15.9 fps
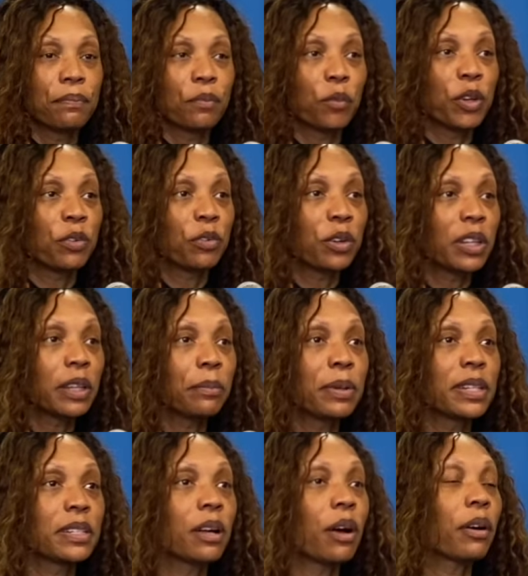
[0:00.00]
We've really
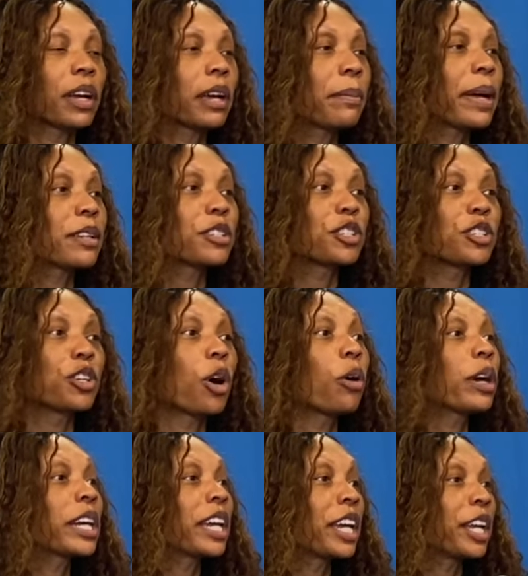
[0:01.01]
been talking about
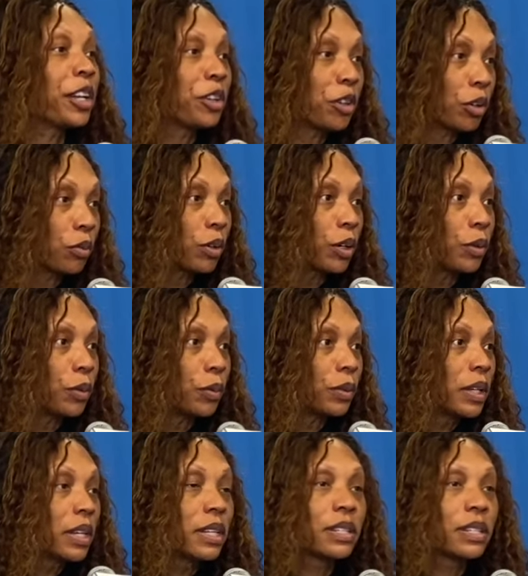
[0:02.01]
starring in your role.